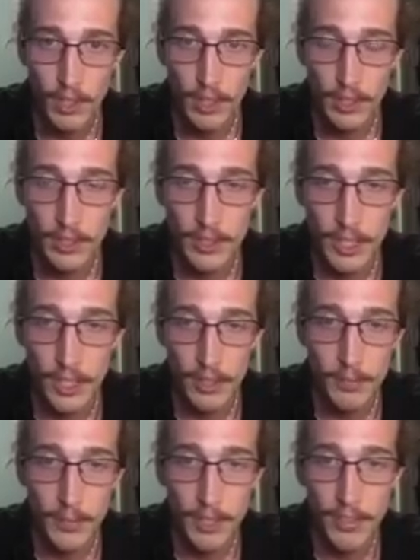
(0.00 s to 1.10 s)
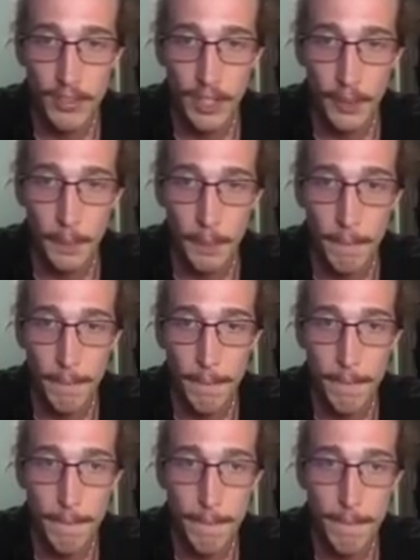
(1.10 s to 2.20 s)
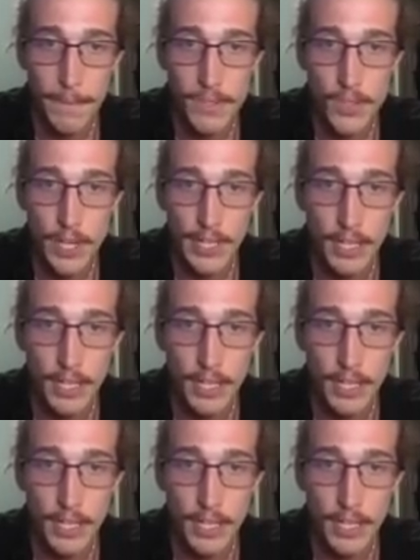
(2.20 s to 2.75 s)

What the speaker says: So let's see. Trying to get the